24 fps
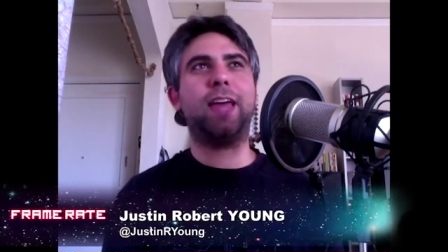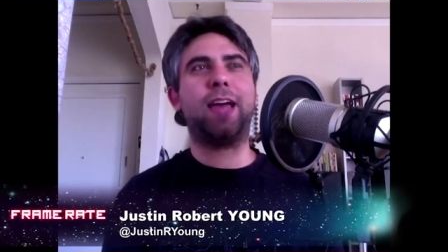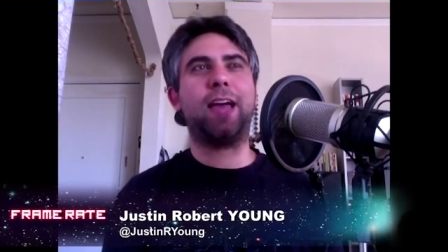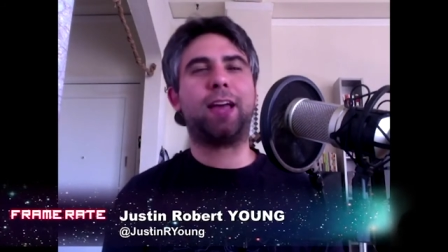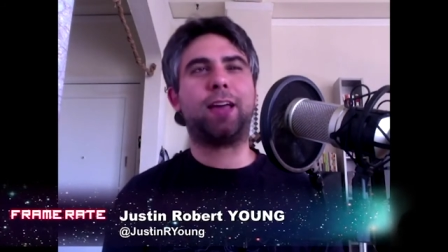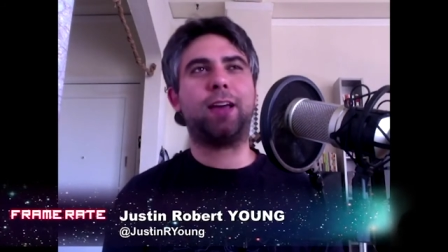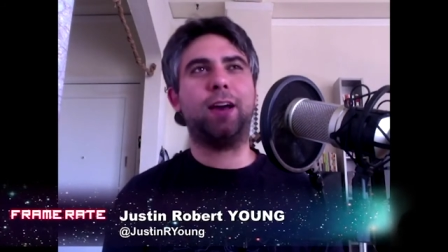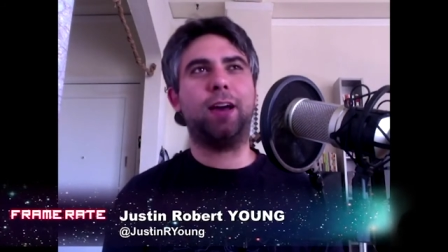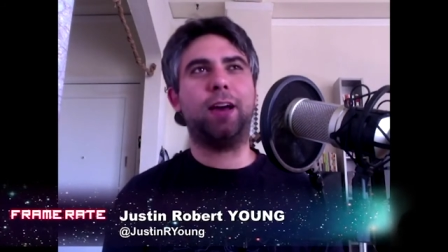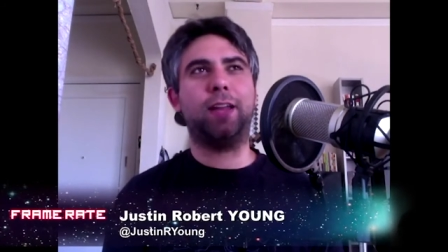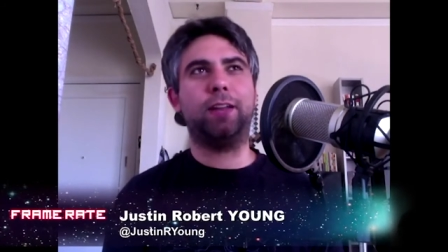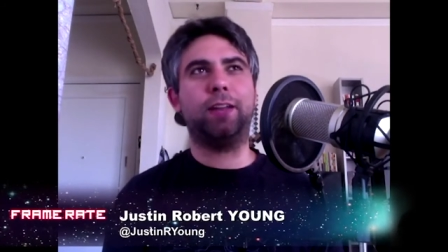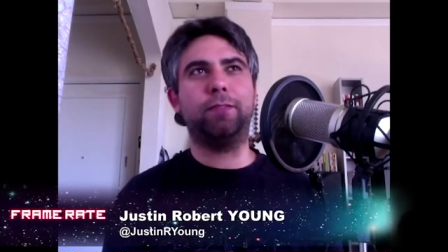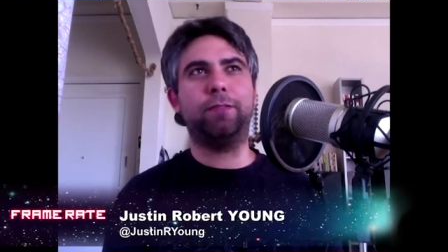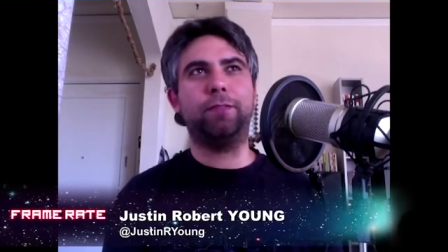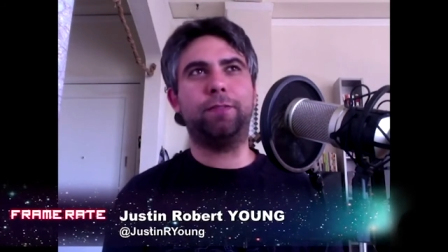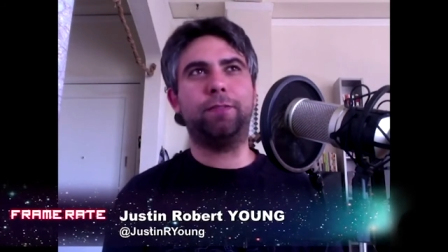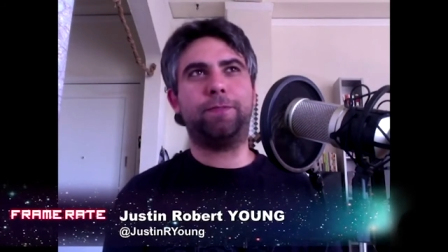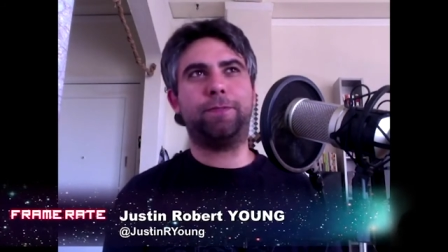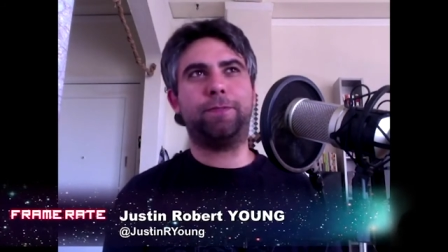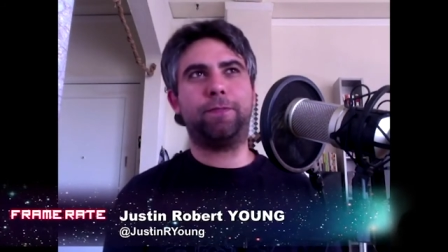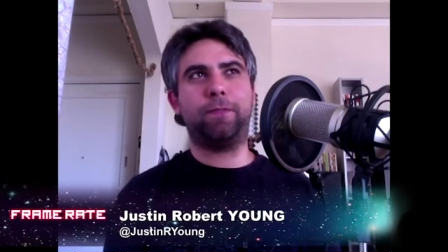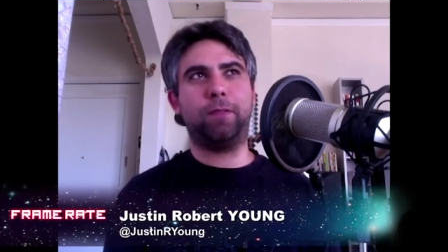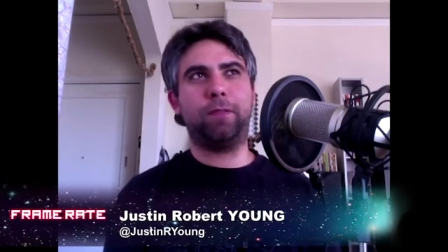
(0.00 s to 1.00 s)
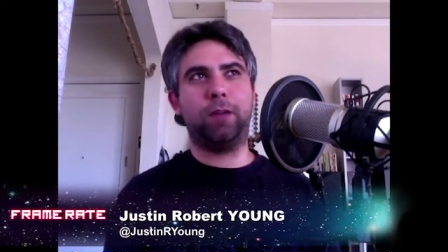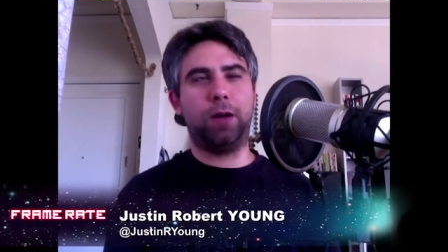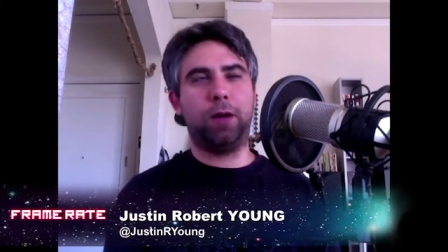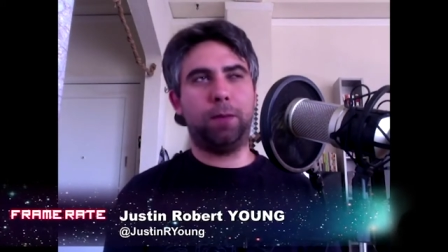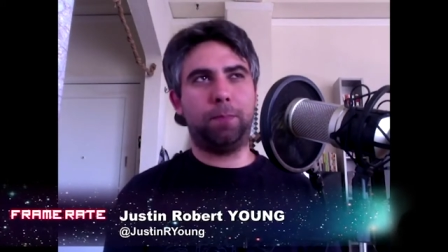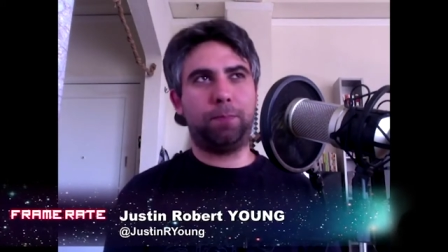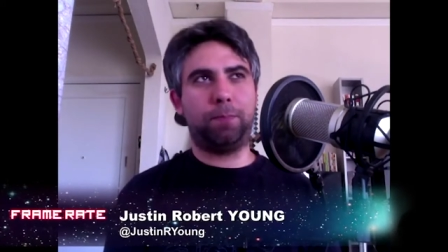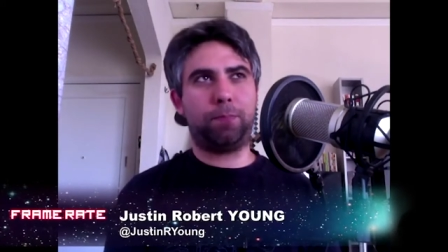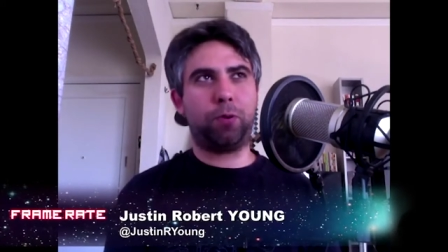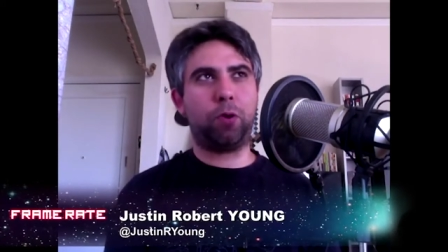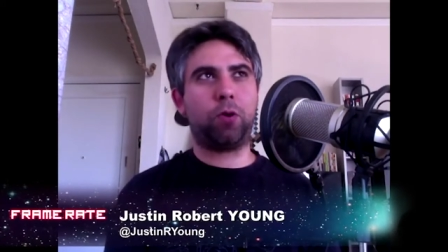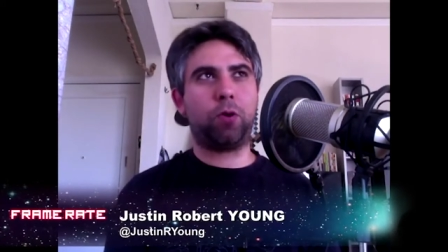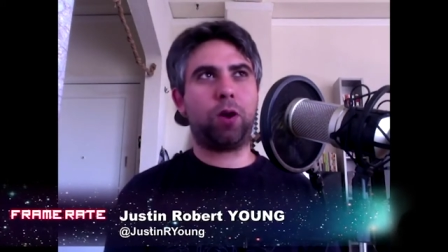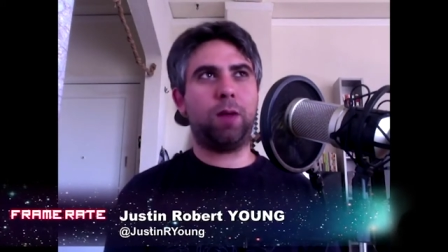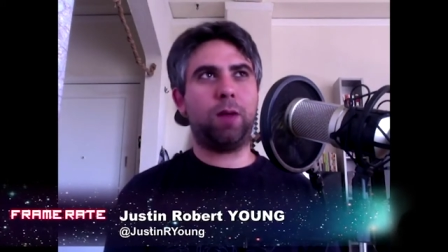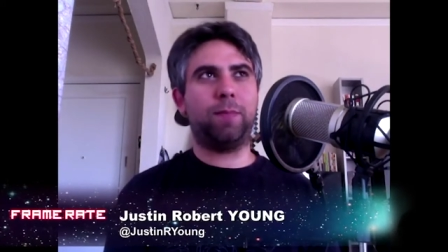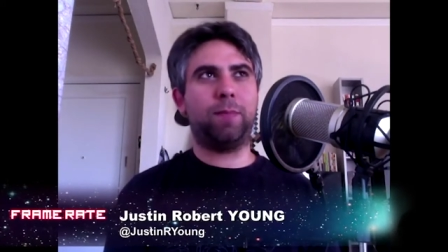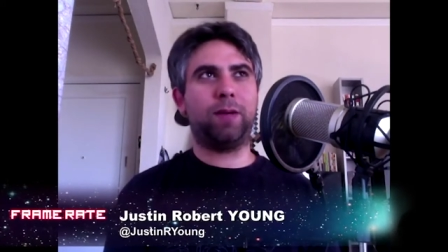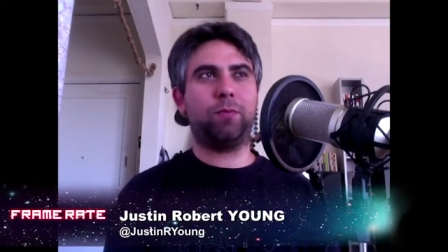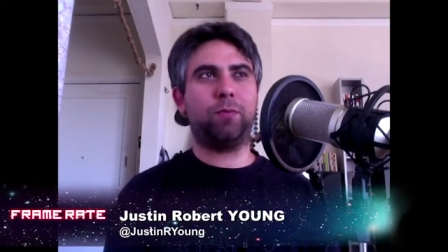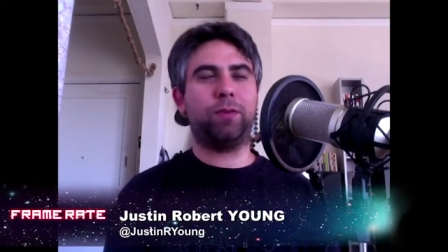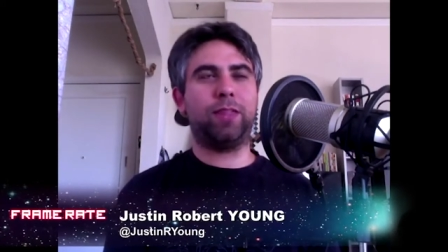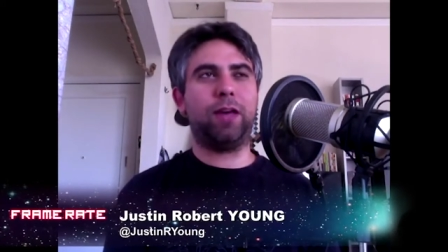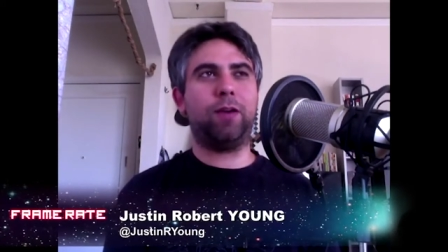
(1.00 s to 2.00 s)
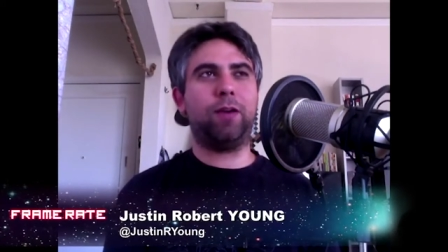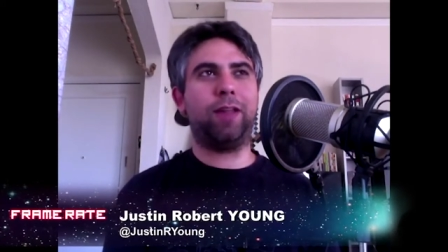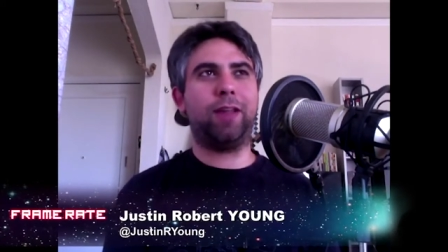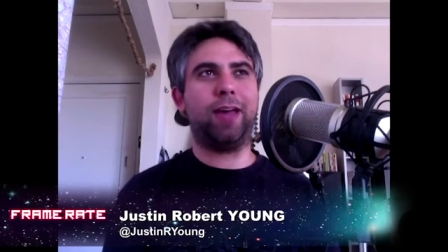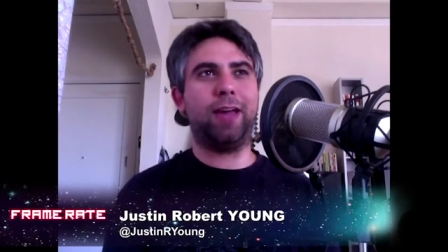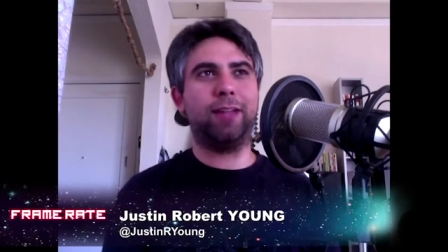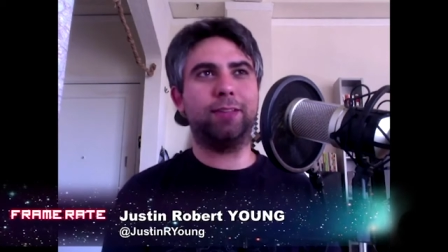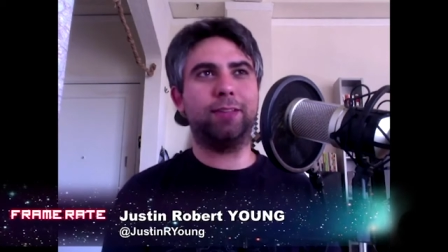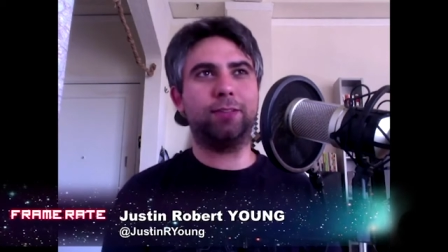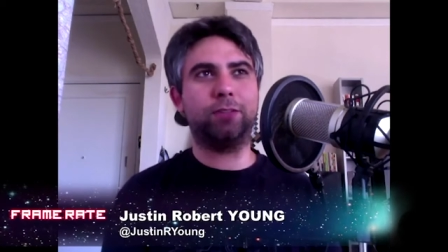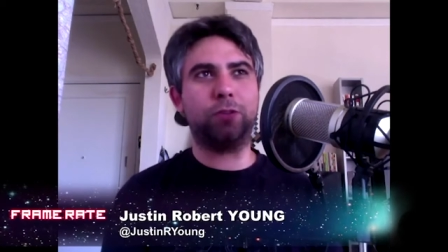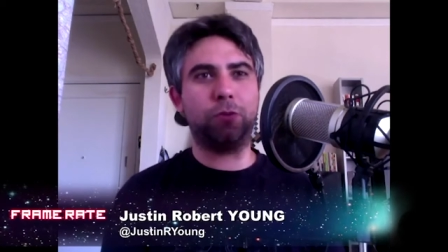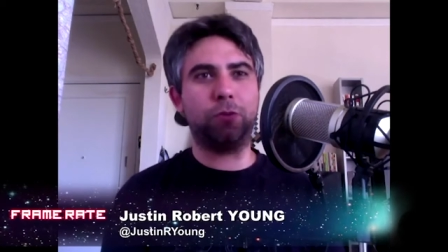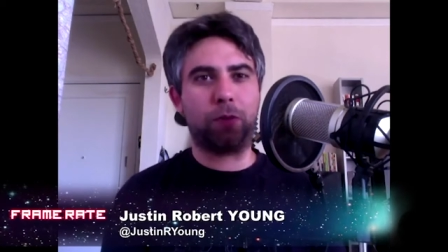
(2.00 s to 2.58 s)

that kind of uh, programming without ads,